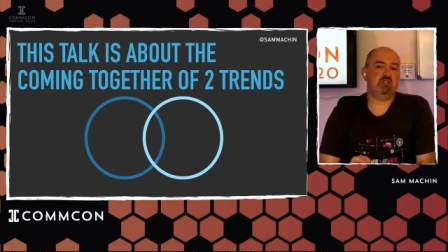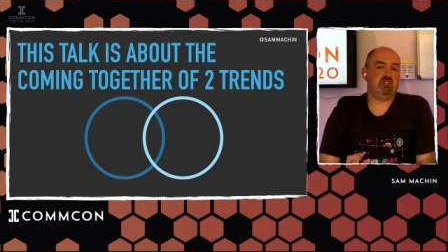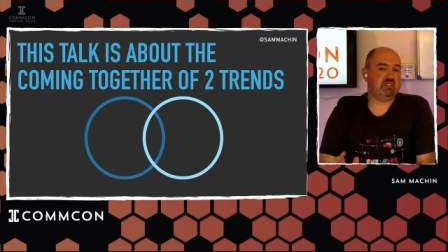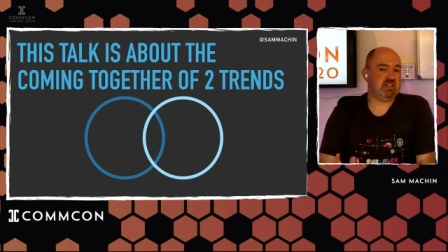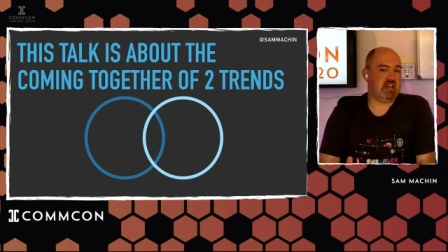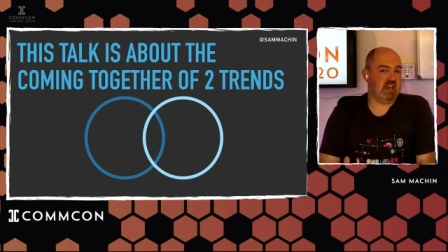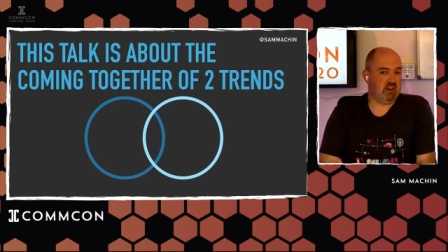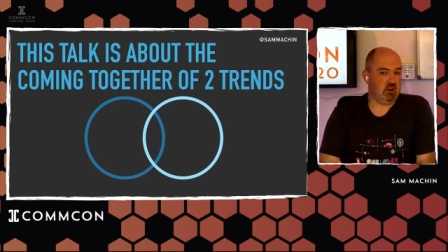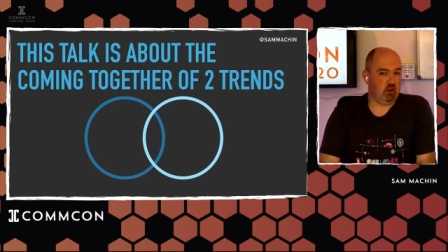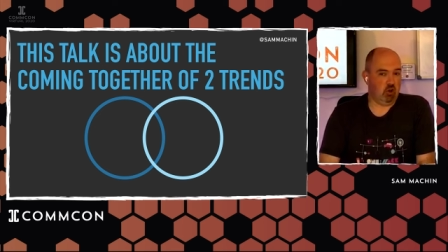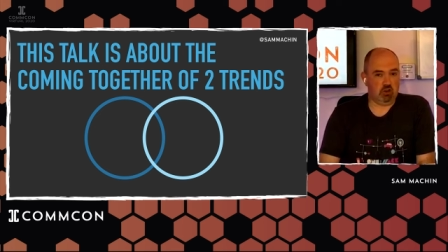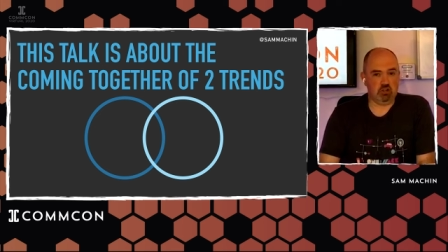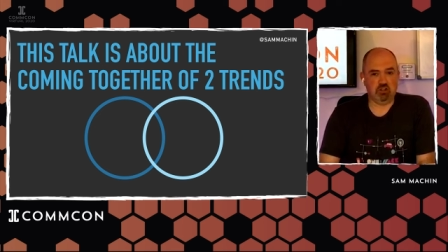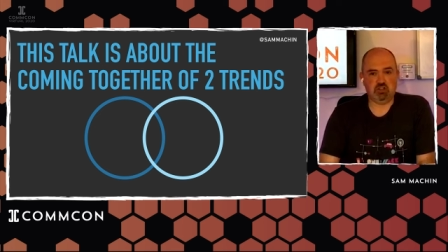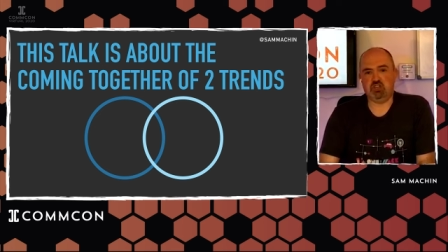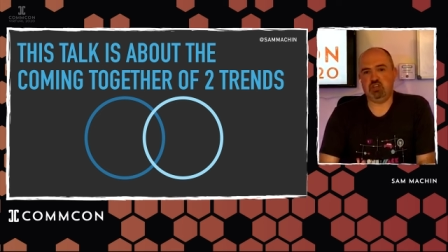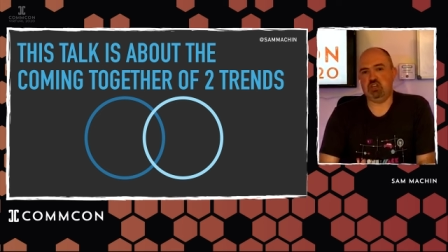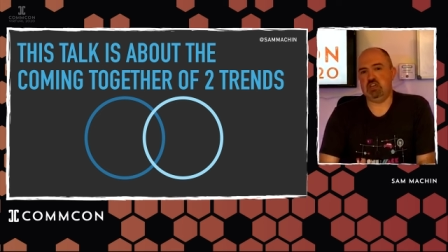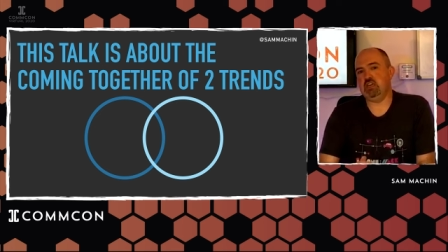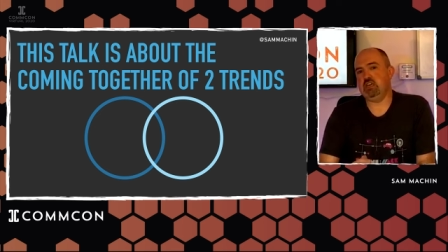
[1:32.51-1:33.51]

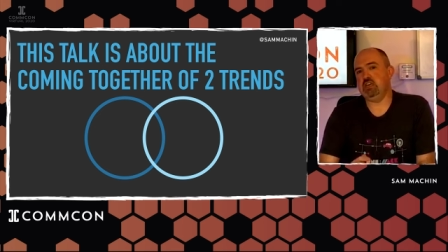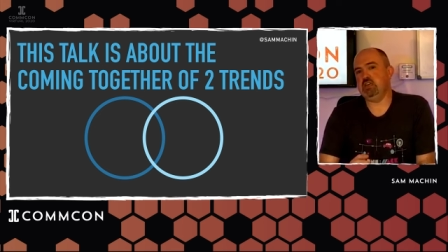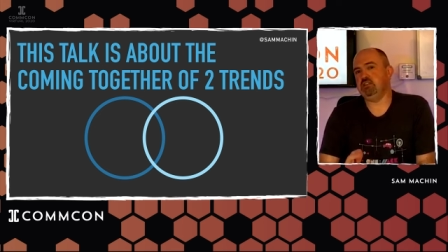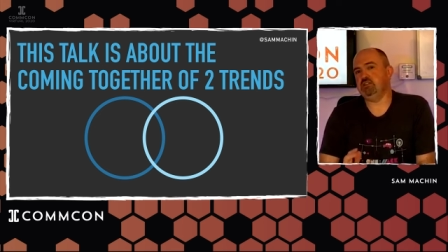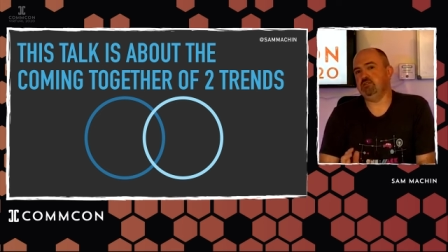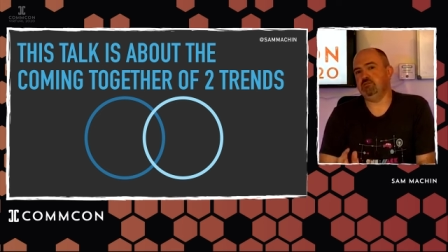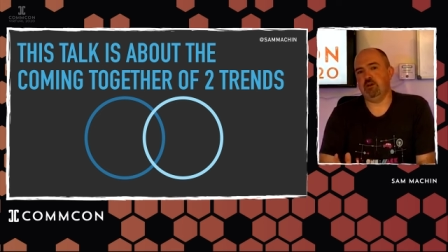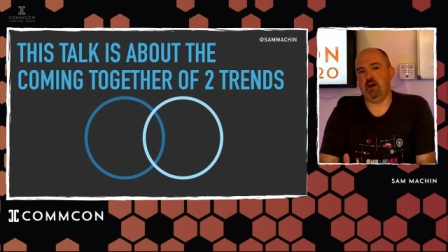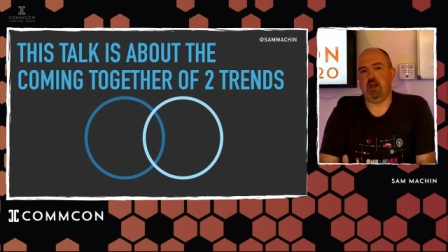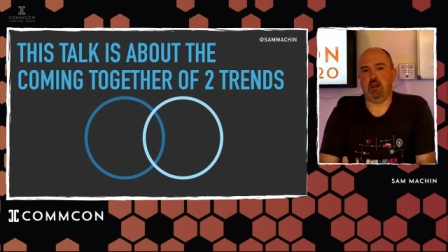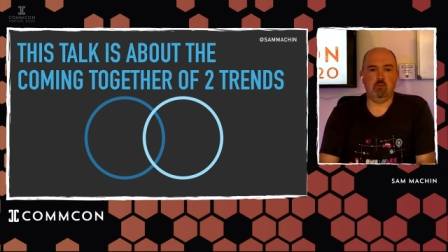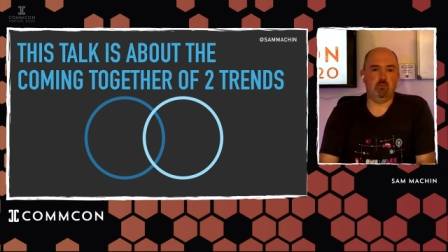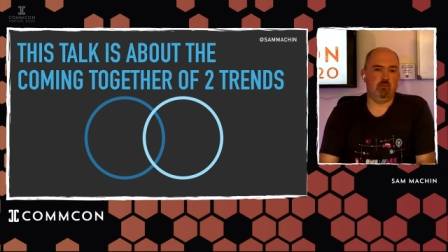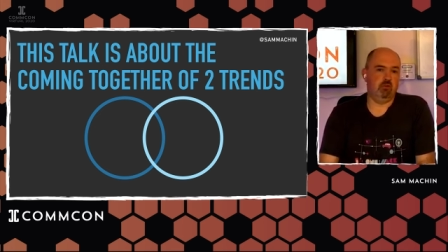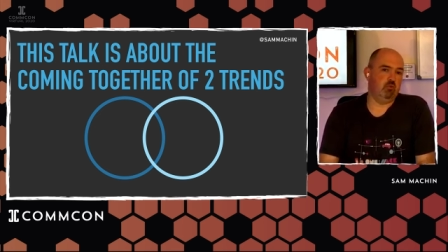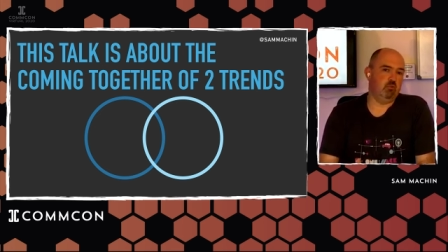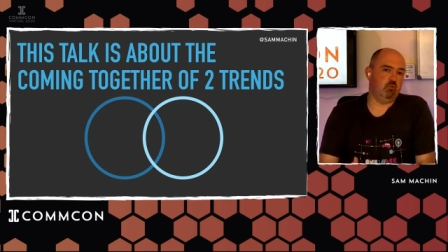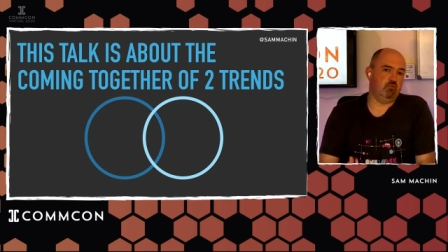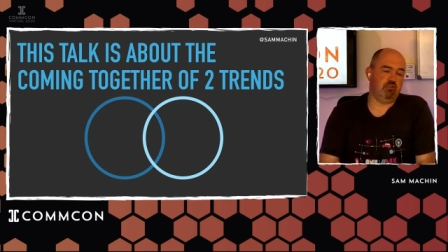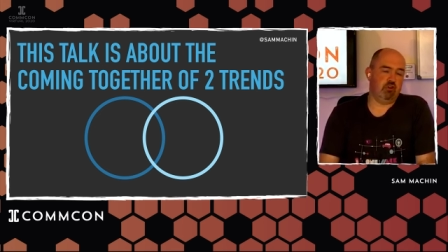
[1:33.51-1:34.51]
technology,
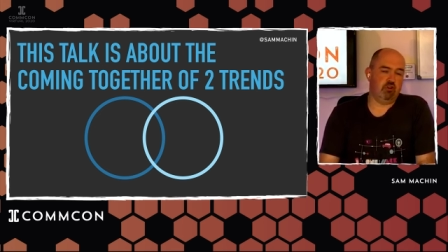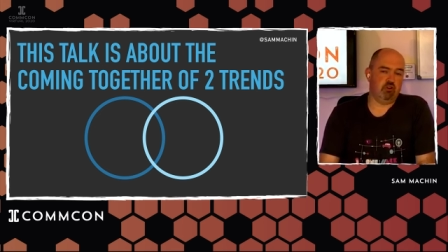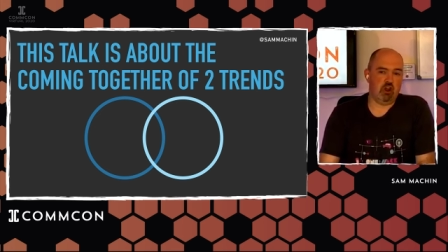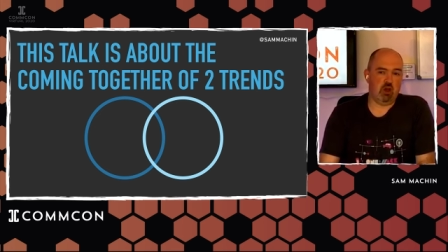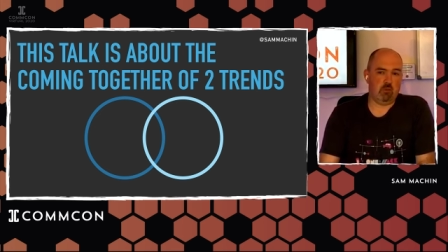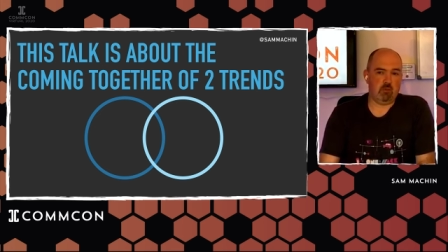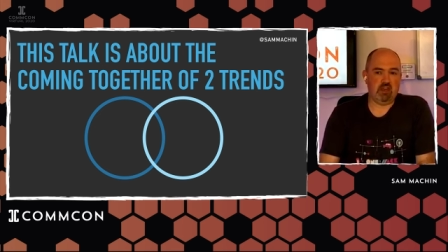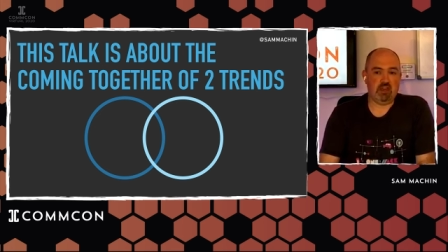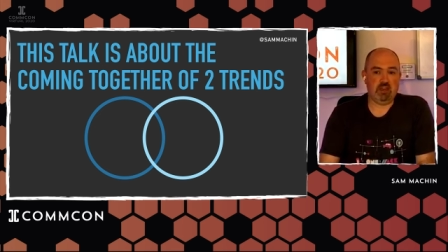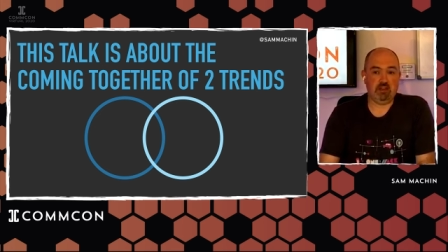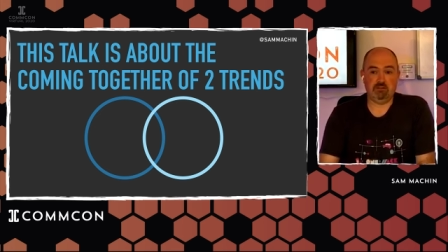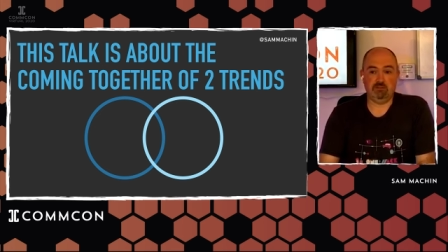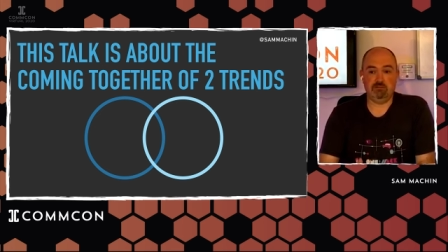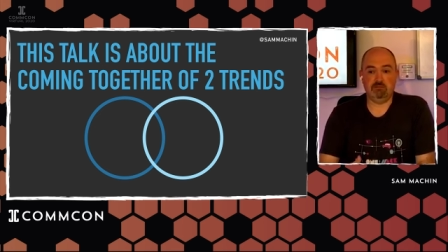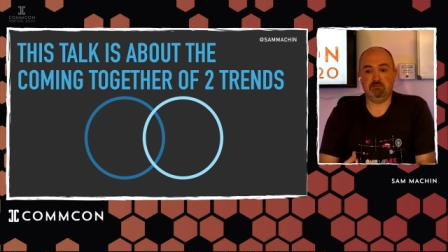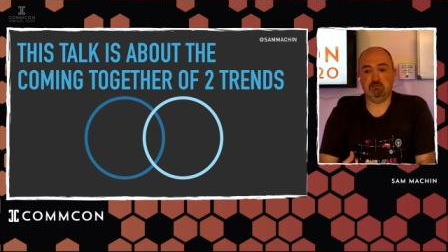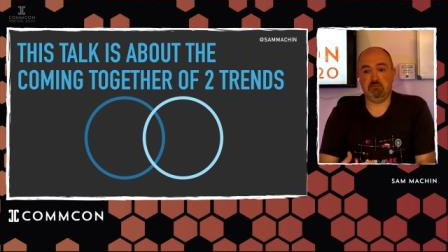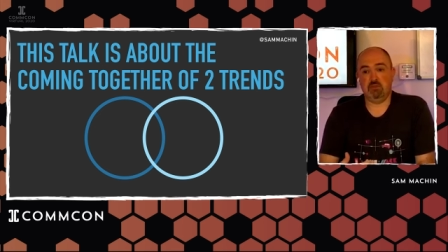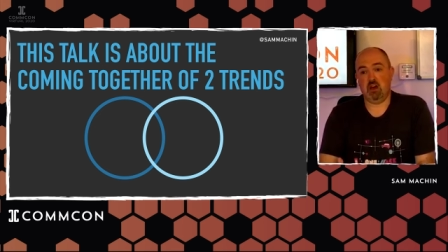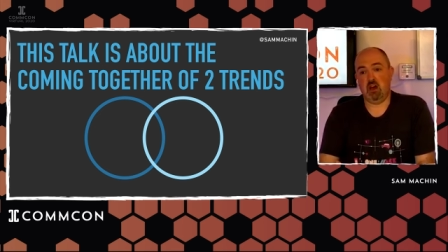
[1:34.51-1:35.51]
development,
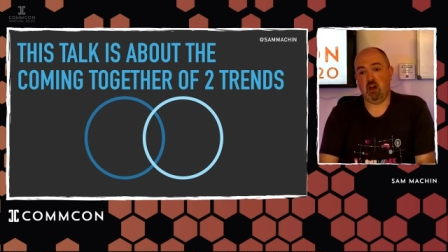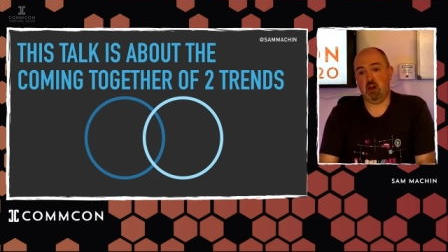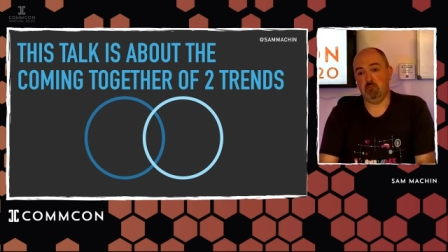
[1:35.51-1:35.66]
programming,